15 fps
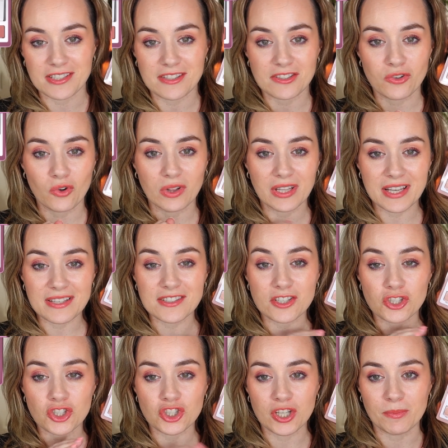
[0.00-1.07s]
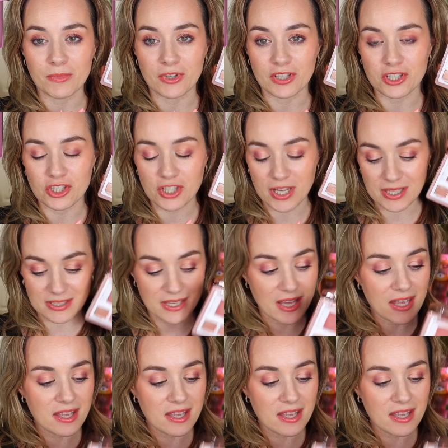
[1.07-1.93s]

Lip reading: so less shimmery shades.